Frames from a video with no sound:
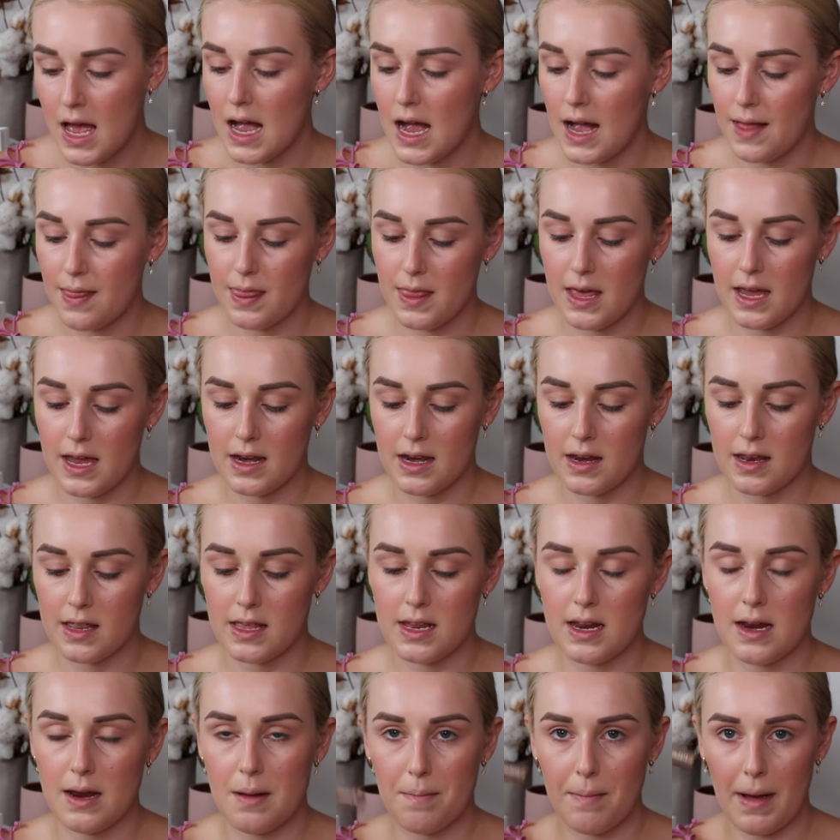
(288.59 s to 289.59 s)
and then
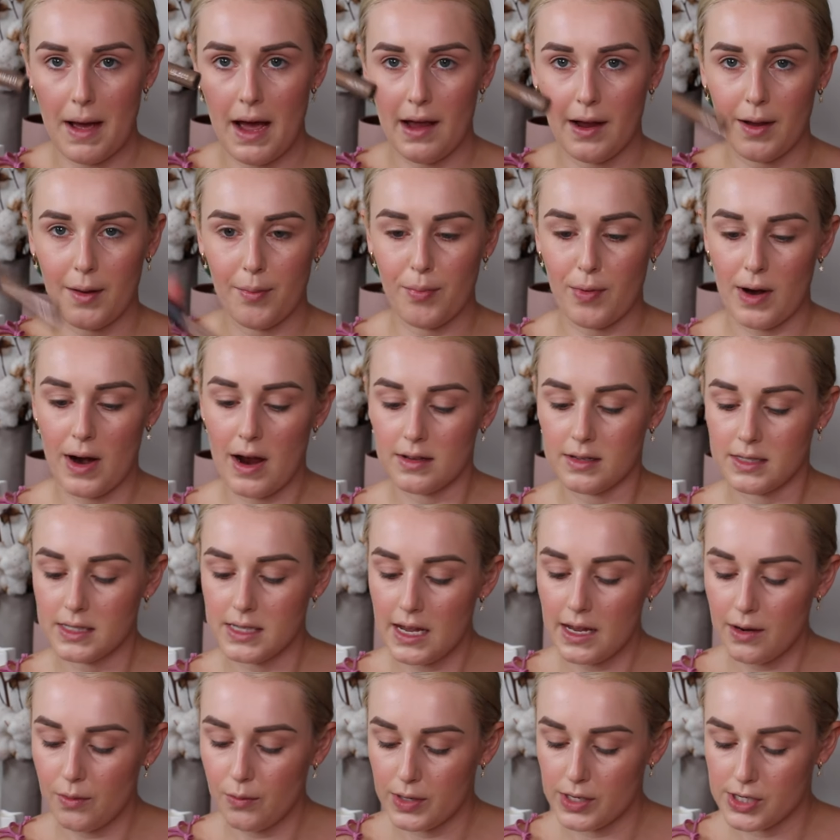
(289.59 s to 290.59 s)
the MAC Brow Set,